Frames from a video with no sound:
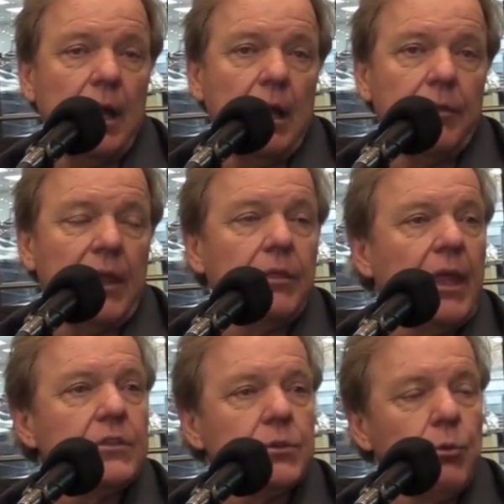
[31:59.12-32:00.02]
I think,
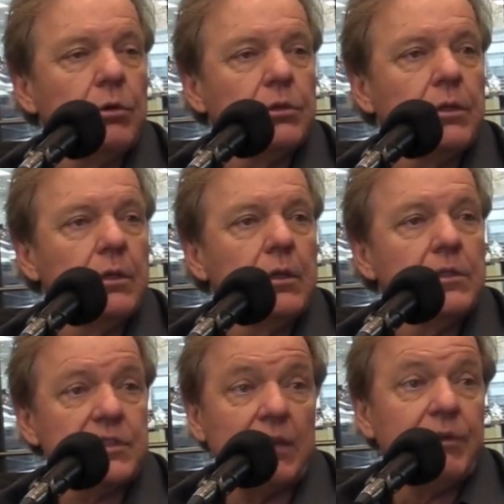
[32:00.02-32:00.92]
thinks the world of
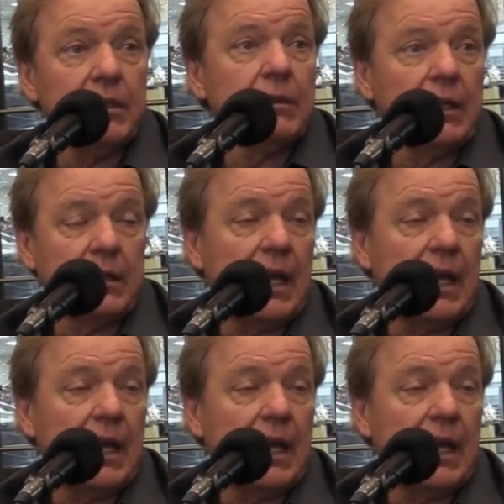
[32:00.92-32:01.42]
Stefan, and